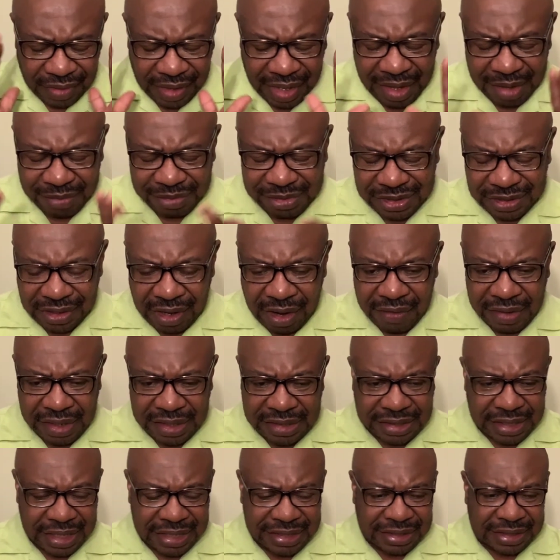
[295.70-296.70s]
I'm sorry.
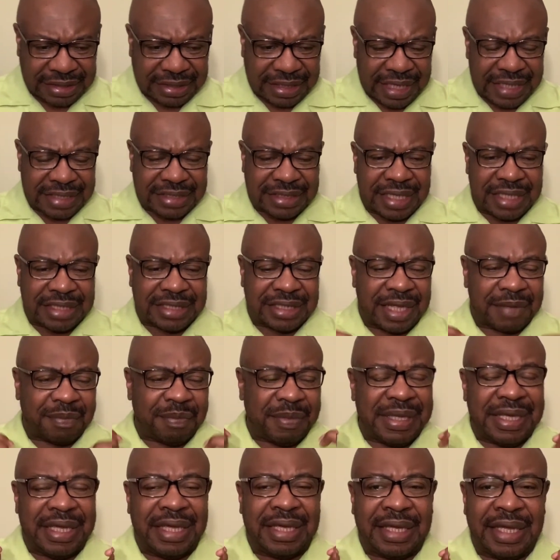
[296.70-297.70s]
It's it's it's, it's like
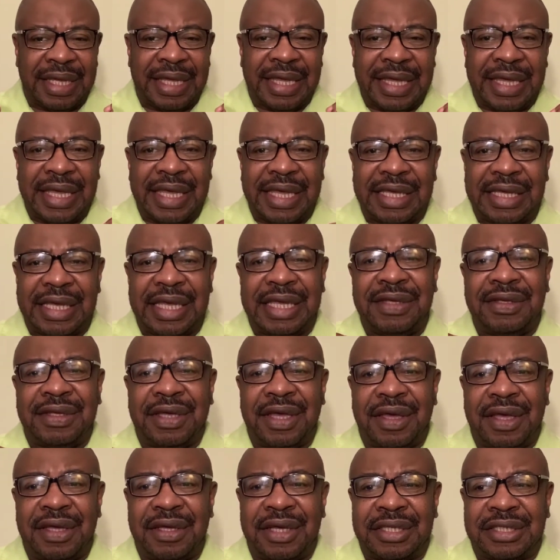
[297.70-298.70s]
being
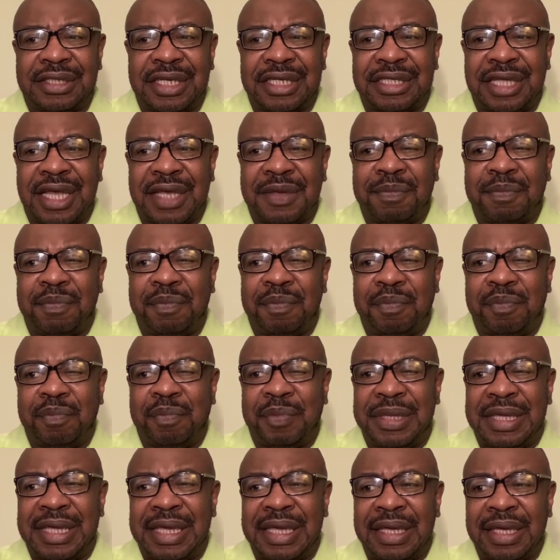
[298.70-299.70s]
it's it's like
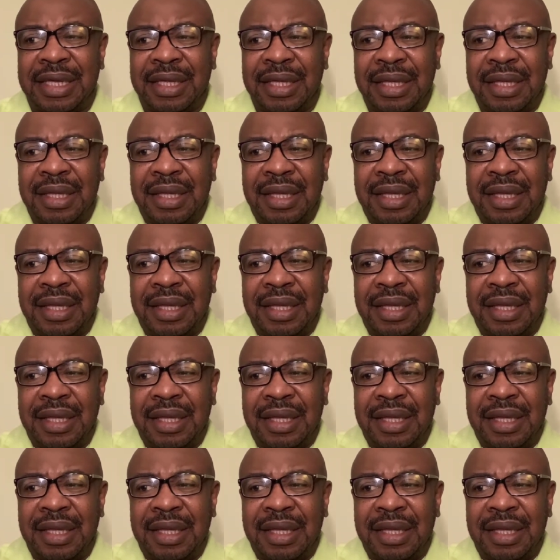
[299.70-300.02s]
being